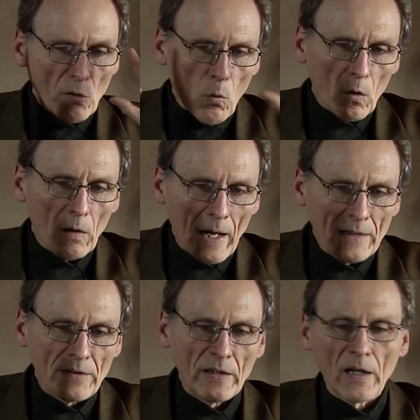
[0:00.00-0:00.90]
whole
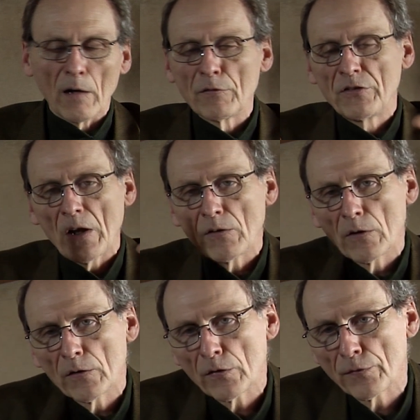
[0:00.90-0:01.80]
idea of
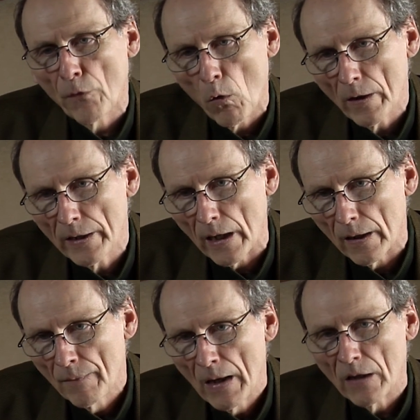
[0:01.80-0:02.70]
gender
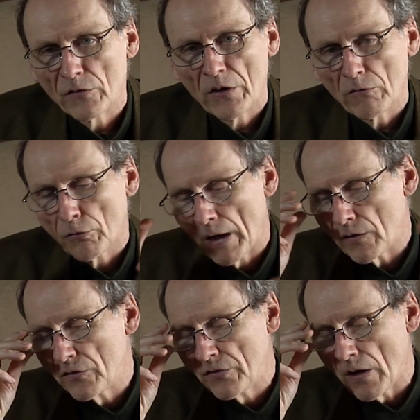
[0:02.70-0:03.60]
dysphoria and
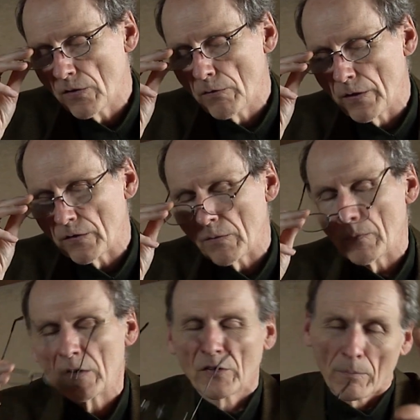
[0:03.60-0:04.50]

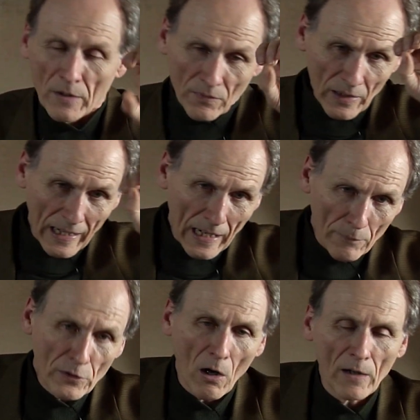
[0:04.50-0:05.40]
transgenderism, a subject that I
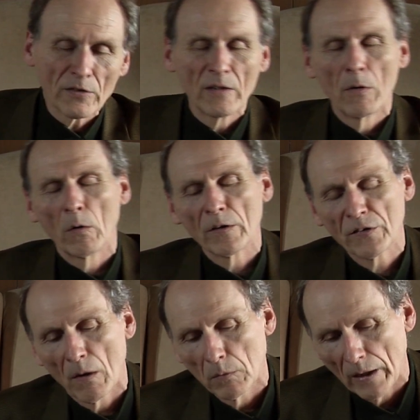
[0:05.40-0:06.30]
have talked to you about at
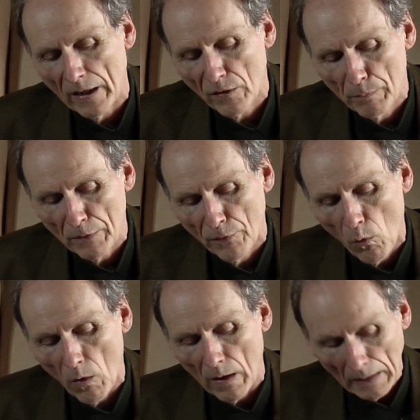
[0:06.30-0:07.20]
some length
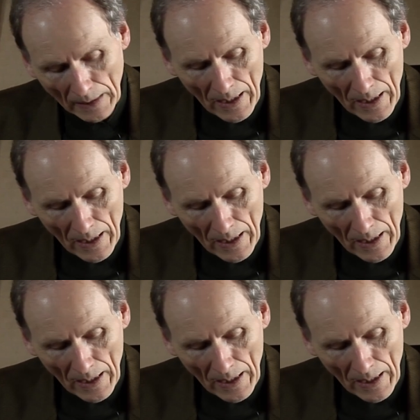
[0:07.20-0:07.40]
before.